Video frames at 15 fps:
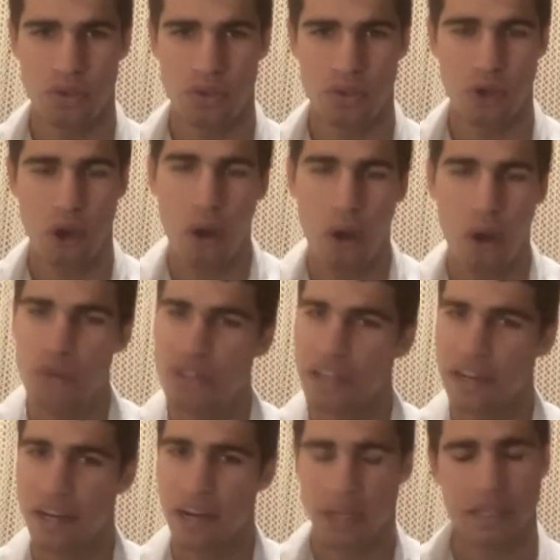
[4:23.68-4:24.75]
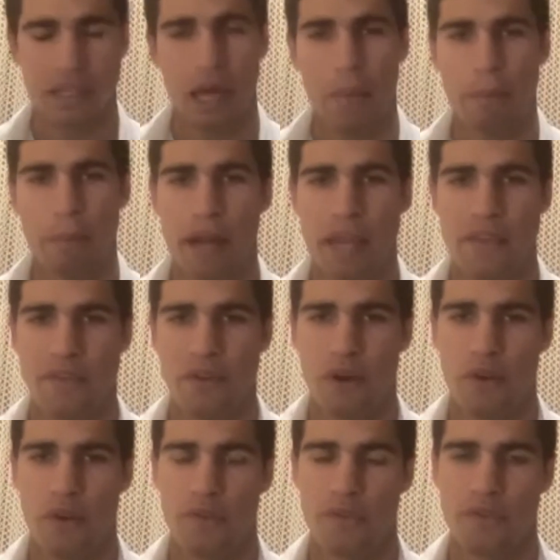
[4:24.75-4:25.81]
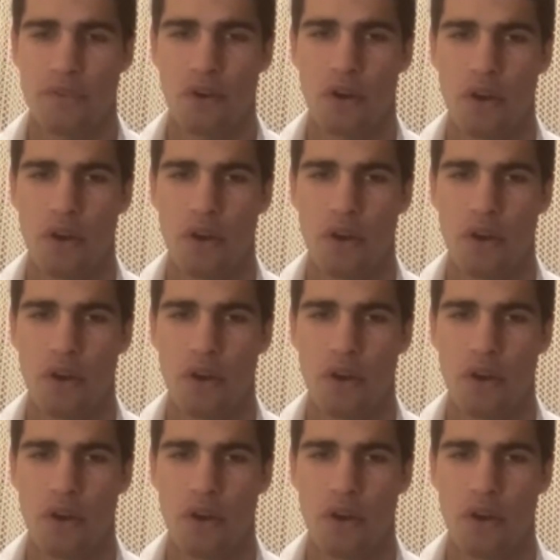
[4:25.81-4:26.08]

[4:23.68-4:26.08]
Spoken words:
go there and play in front of all of